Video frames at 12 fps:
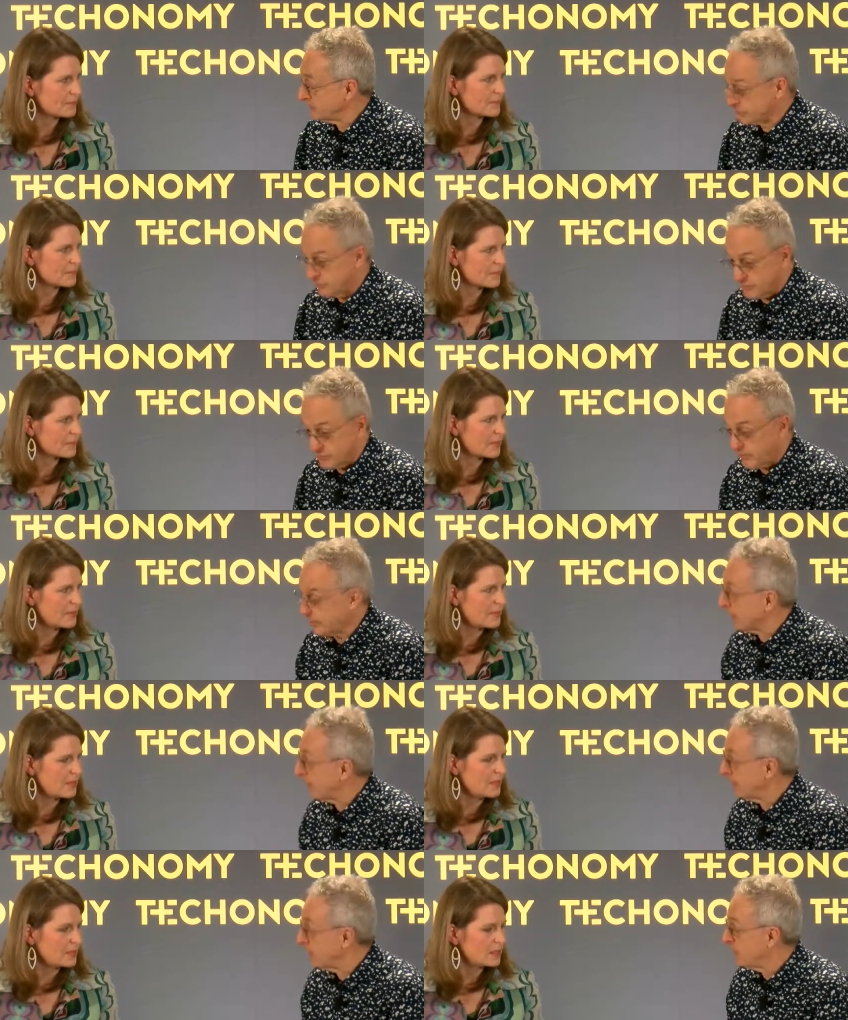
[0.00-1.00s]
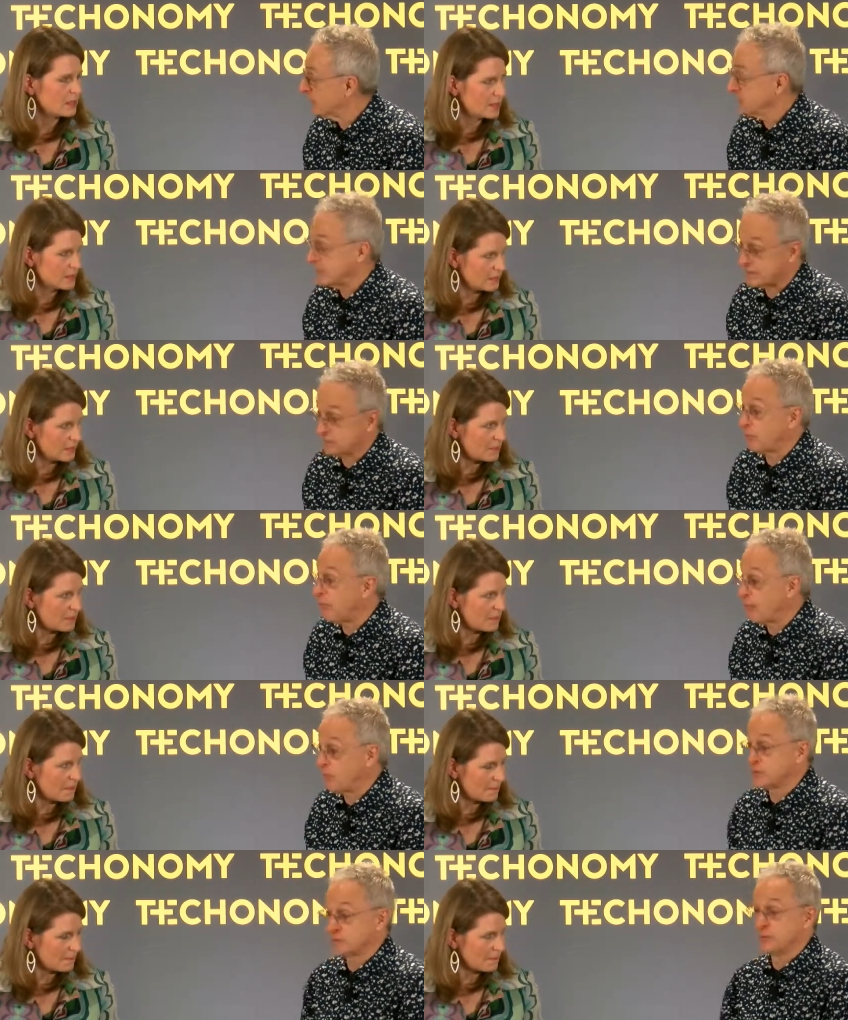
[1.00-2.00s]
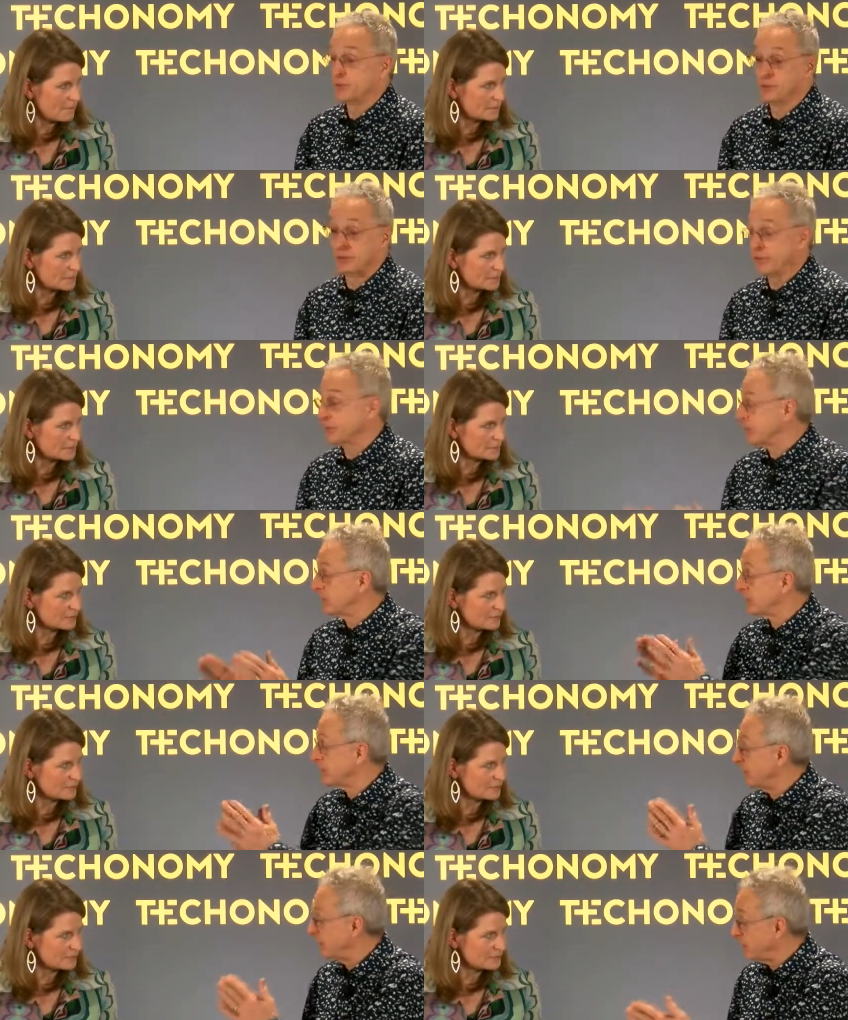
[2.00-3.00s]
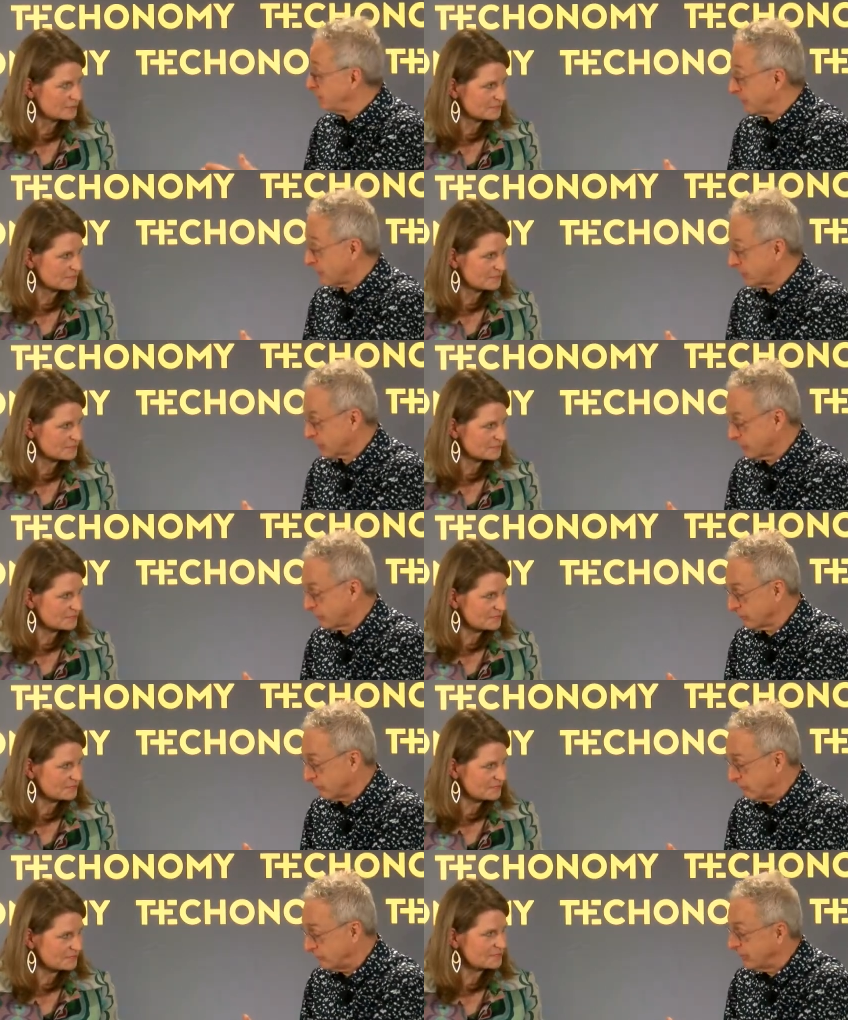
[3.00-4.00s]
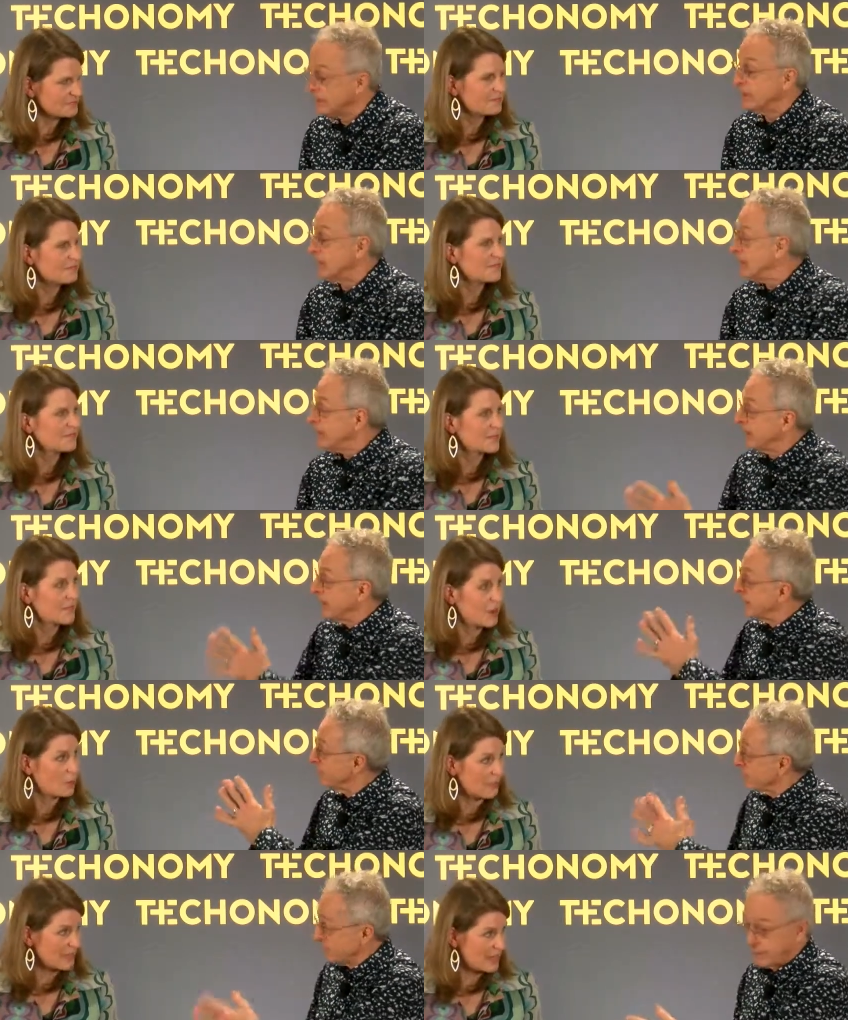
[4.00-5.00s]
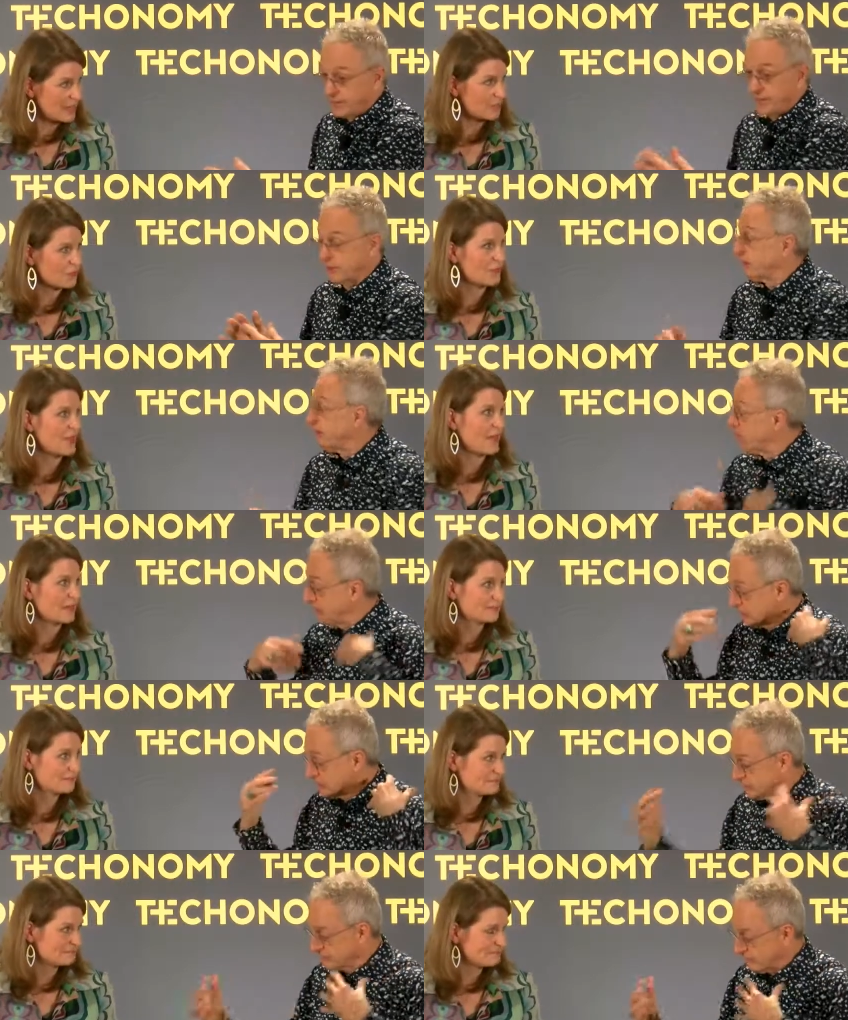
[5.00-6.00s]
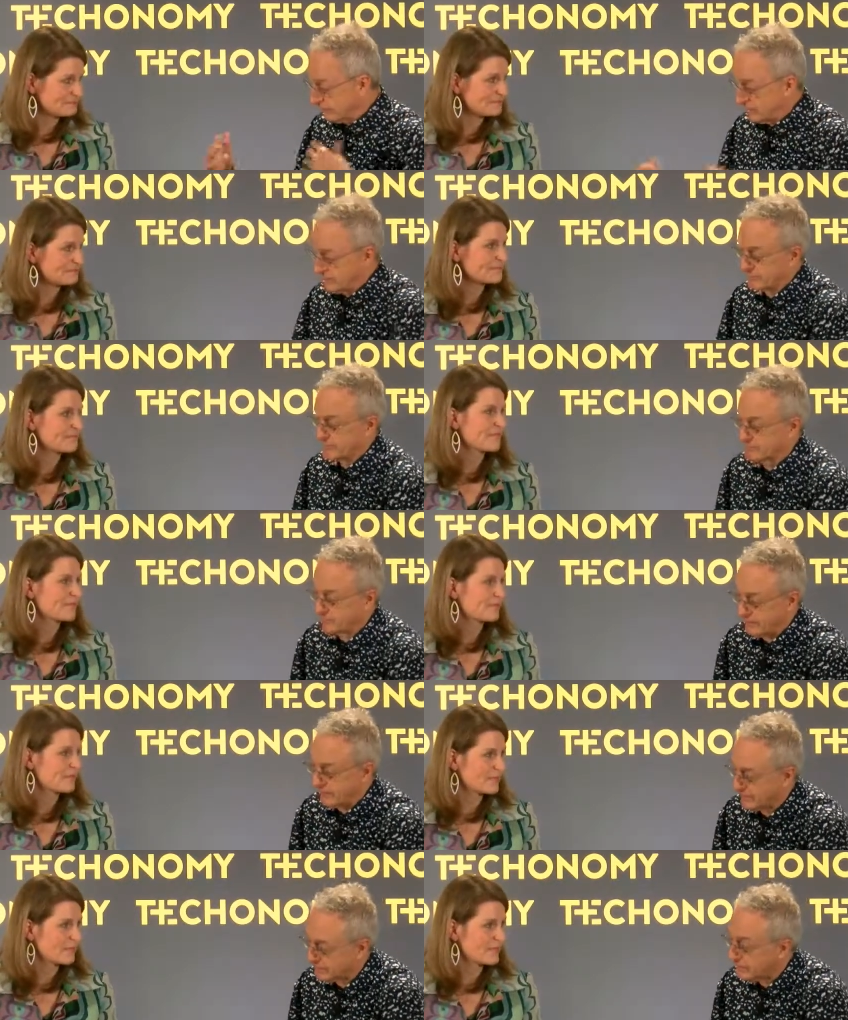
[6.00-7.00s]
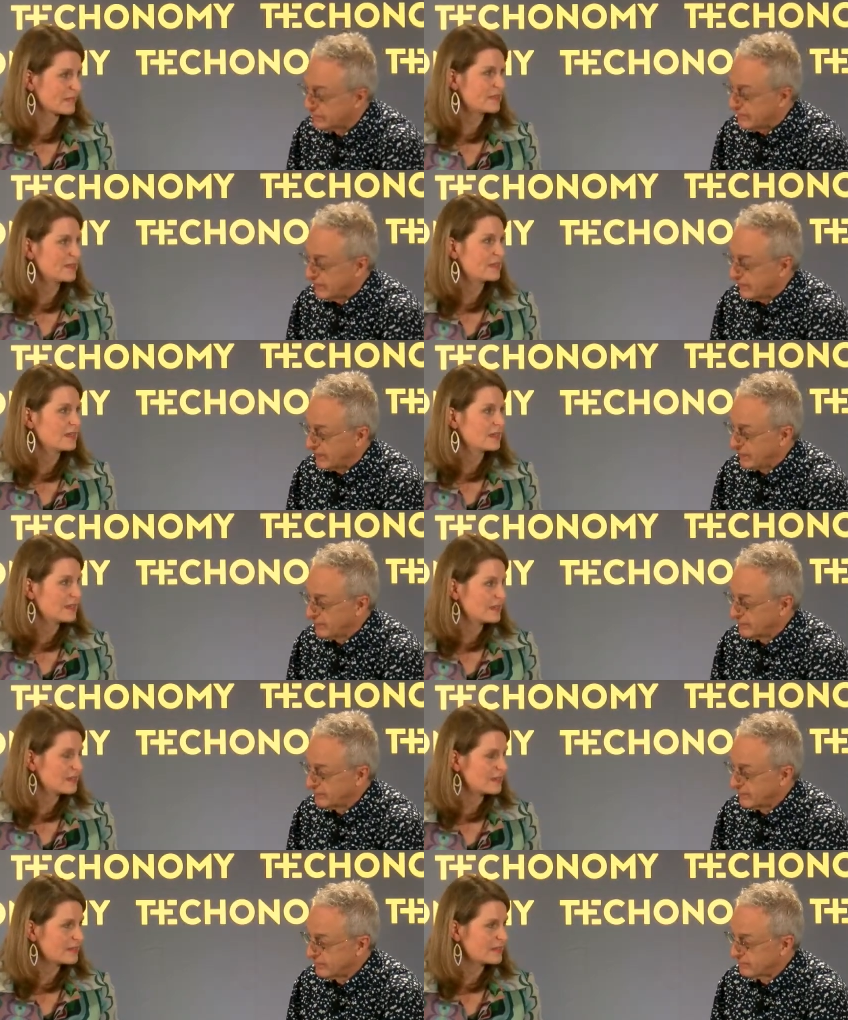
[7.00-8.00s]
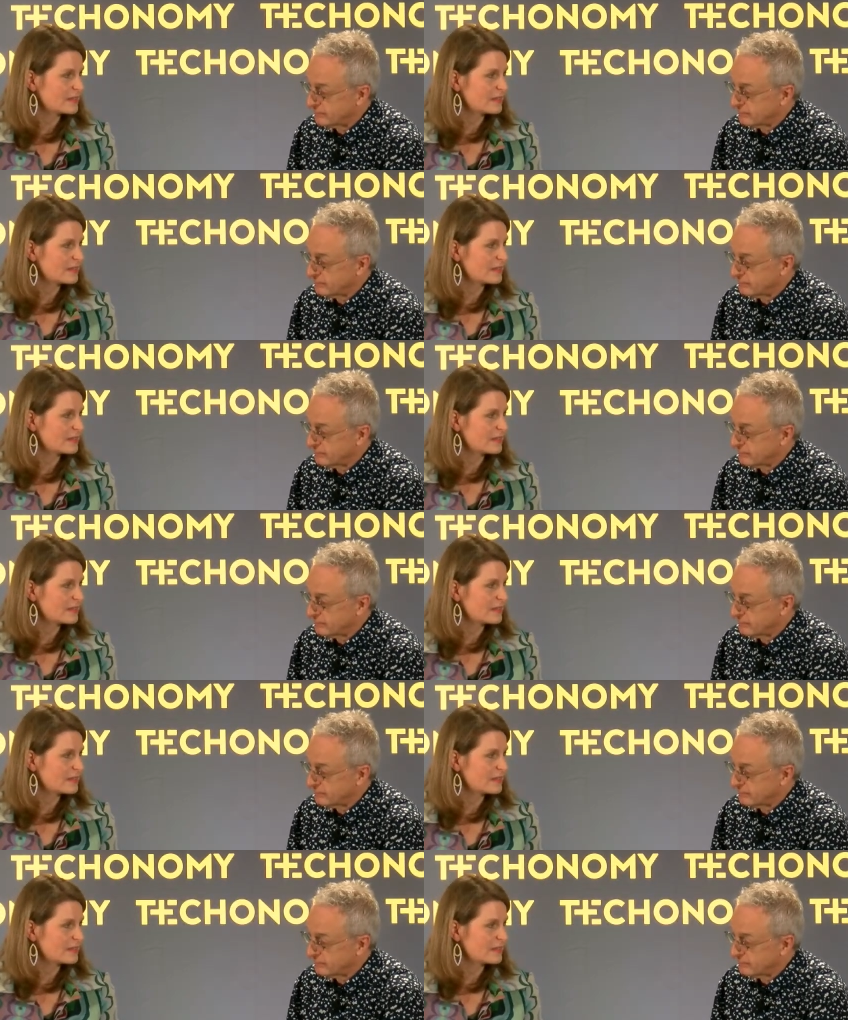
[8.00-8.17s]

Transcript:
Speaker 1: should work. And we, that's why we're so glad to include you in our program and in our video that. that we will distribute after the fact. And uh,